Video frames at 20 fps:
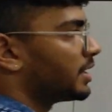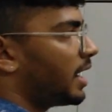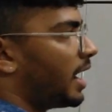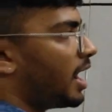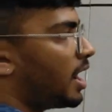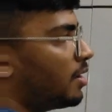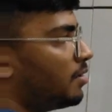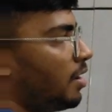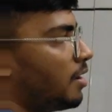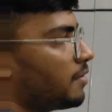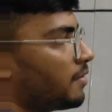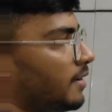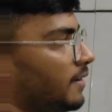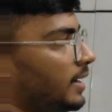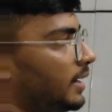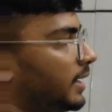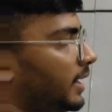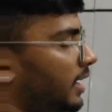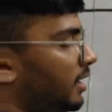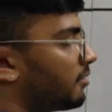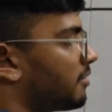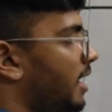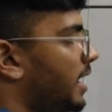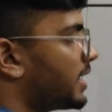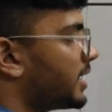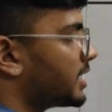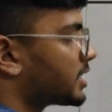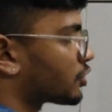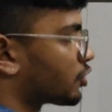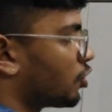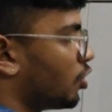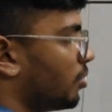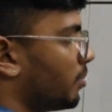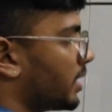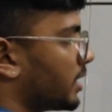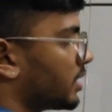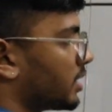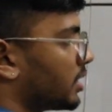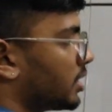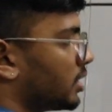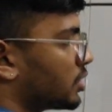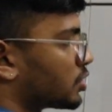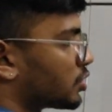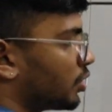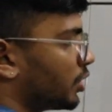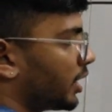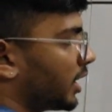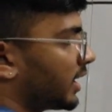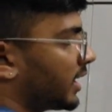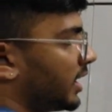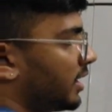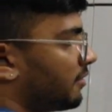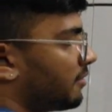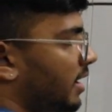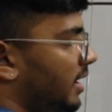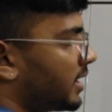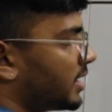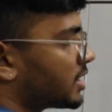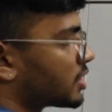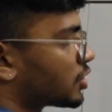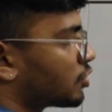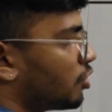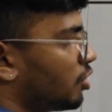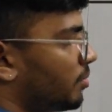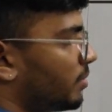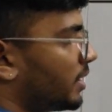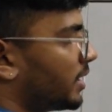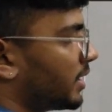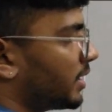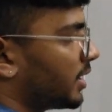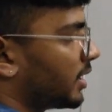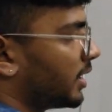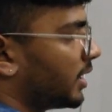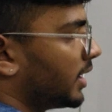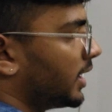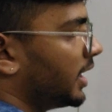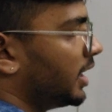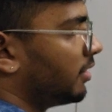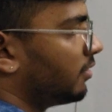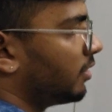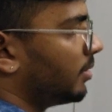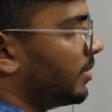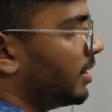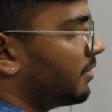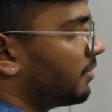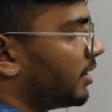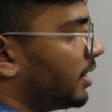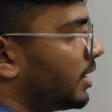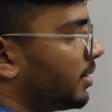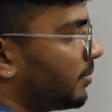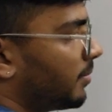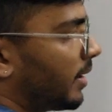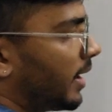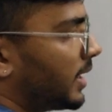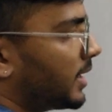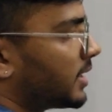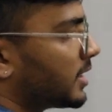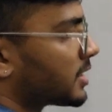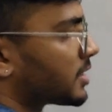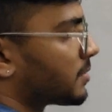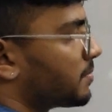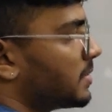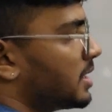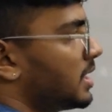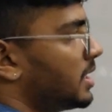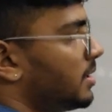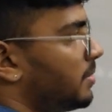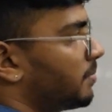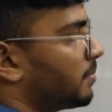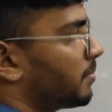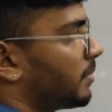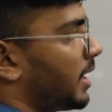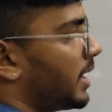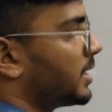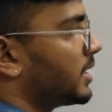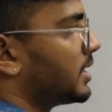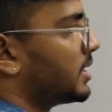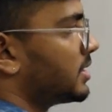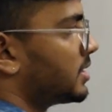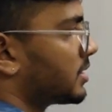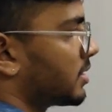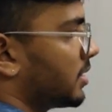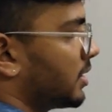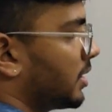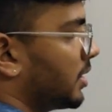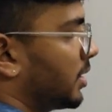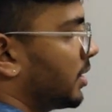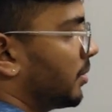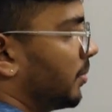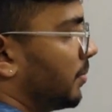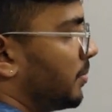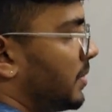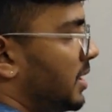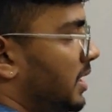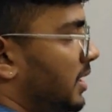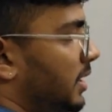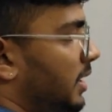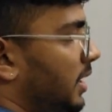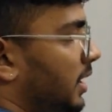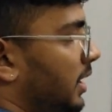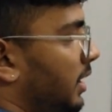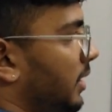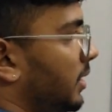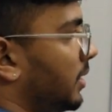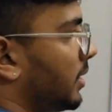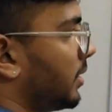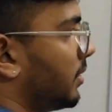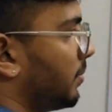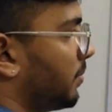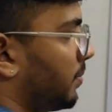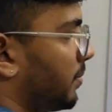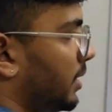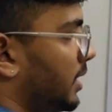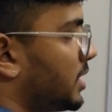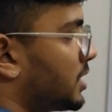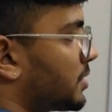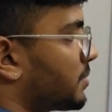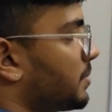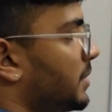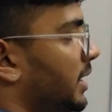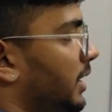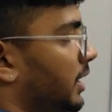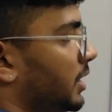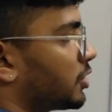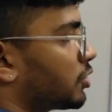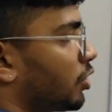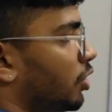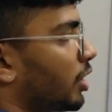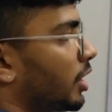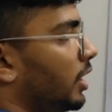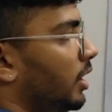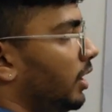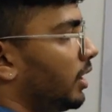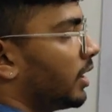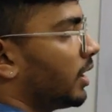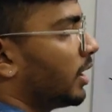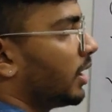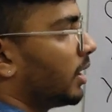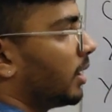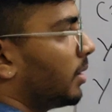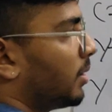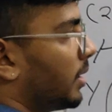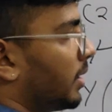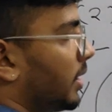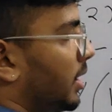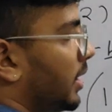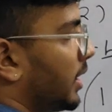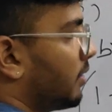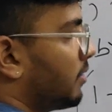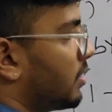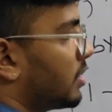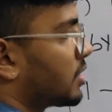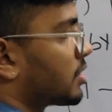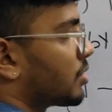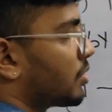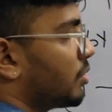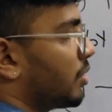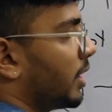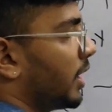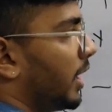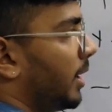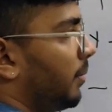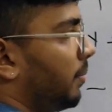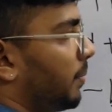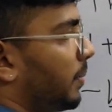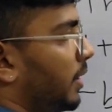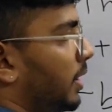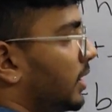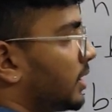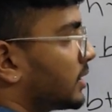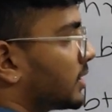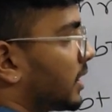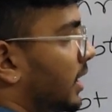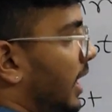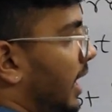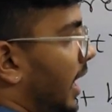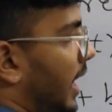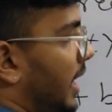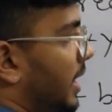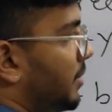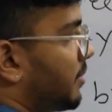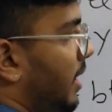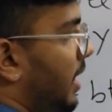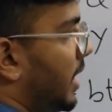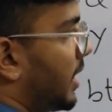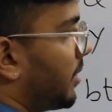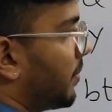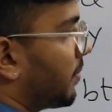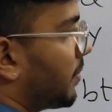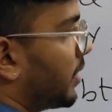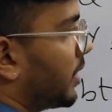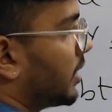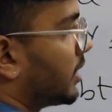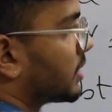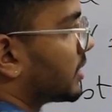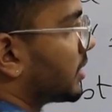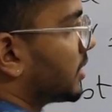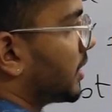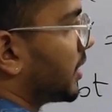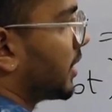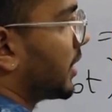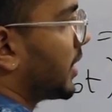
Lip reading: Now we will take y as common. So taking y as common, it will be 1 minus b minus bt plus bt, sorry, equals to a plus I bar plus